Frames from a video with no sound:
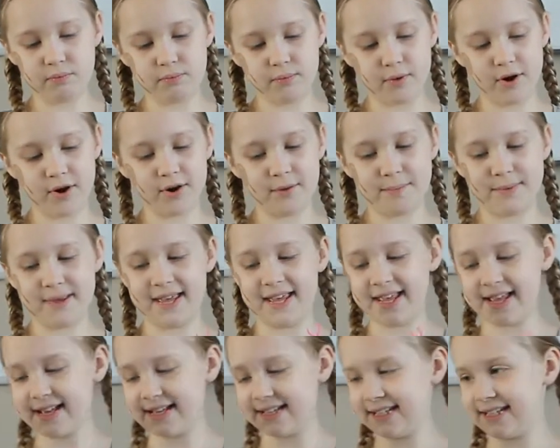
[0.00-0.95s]
Her
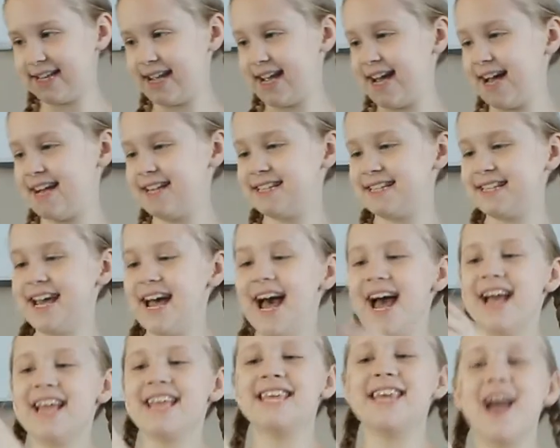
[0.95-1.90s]
pink stand.
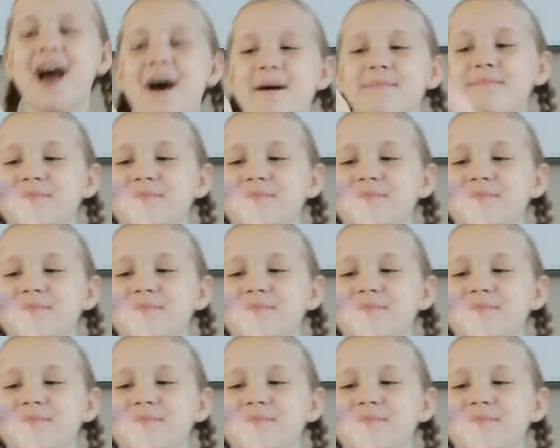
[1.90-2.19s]
Yep,